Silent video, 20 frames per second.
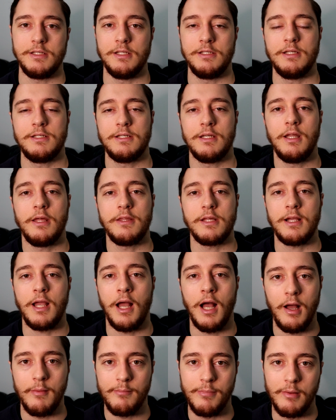This is another
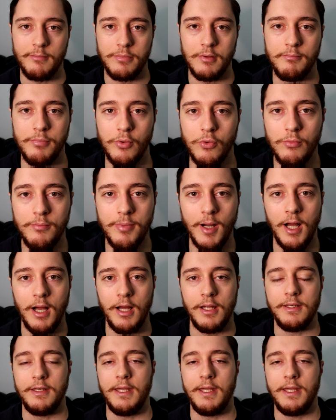cut bumper bull bar.